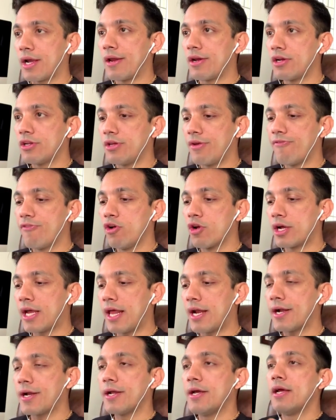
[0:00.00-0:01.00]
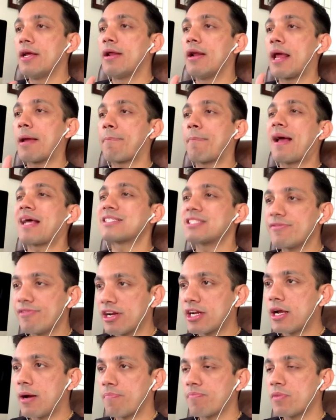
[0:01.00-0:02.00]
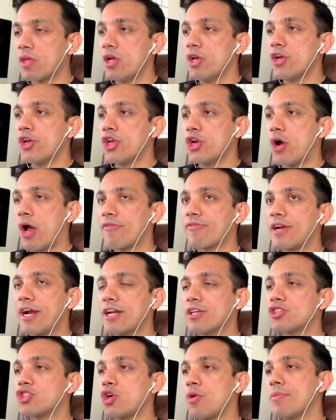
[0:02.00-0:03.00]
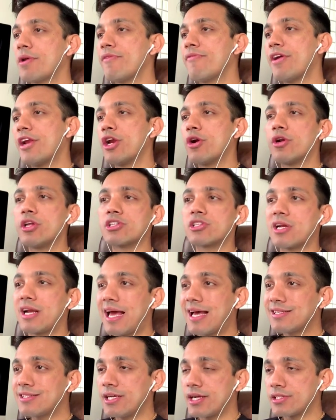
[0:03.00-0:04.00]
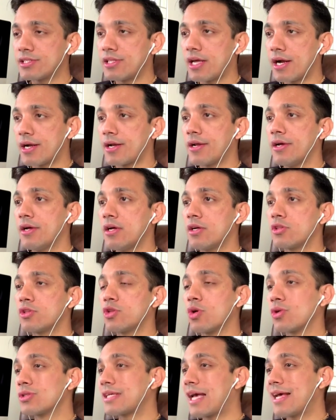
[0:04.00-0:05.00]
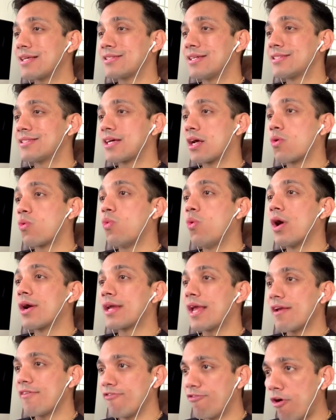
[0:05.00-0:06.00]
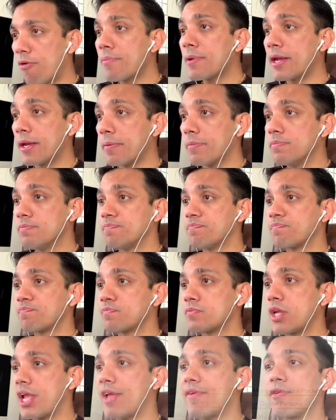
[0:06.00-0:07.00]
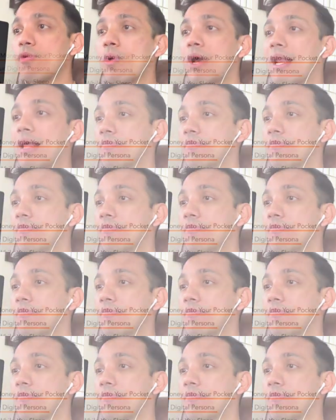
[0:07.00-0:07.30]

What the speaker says: And if you look at it like passive income, I've created so many video digital assets that those assets are working for me even while